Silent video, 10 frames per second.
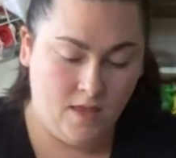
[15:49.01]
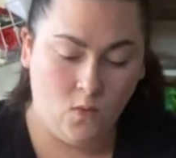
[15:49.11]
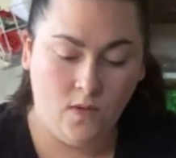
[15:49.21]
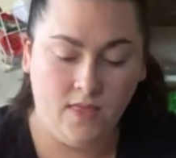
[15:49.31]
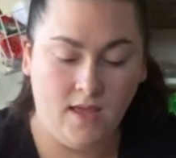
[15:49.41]

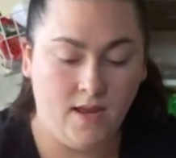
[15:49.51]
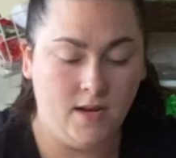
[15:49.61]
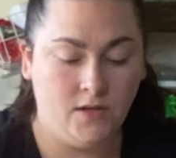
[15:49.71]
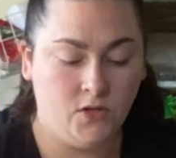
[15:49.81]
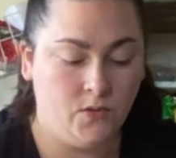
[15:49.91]
One thing I
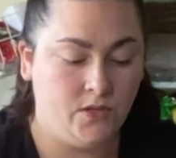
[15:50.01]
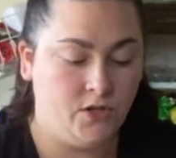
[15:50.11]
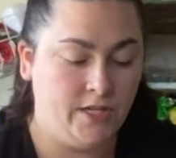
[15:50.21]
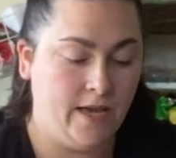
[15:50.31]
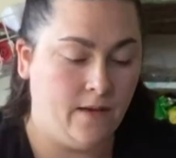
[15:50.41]
didn't do is your
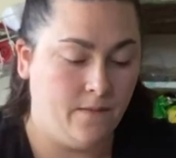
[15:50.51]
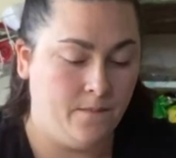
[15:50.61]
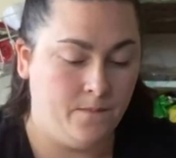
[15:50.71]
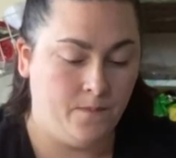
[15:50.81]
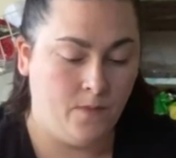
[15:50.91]
tail.
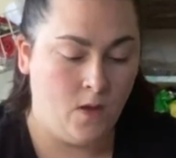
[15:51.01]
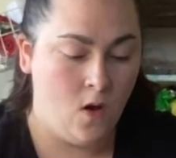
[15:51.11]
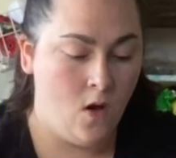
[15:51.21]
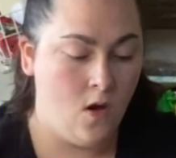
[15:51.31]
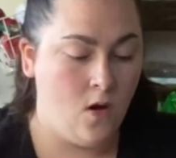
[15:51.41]

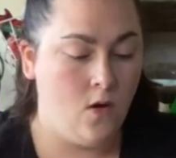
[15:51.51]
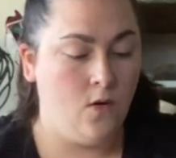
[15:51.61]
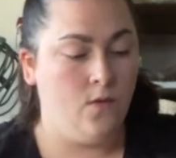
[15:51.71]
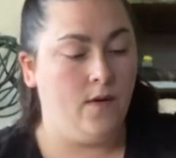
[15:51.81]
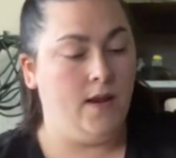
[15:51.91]

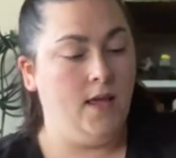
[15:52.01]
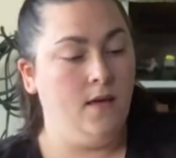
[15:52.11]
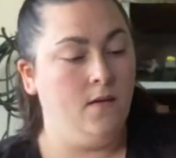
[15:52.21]
Ready?